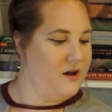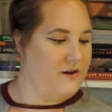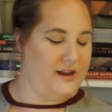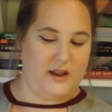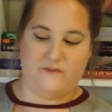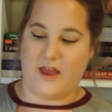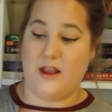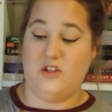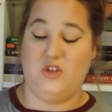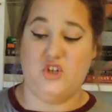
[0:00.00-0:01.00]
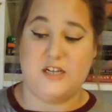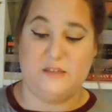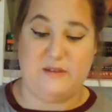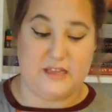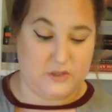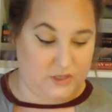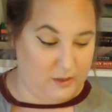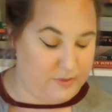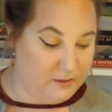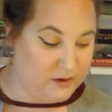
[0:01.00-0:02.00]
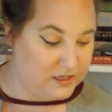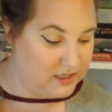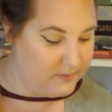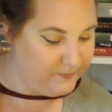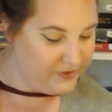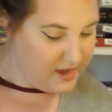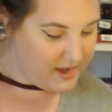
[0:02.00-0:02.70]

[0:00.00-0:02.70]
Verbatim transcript: Oh, I love that. Trust me, it's really pigmented.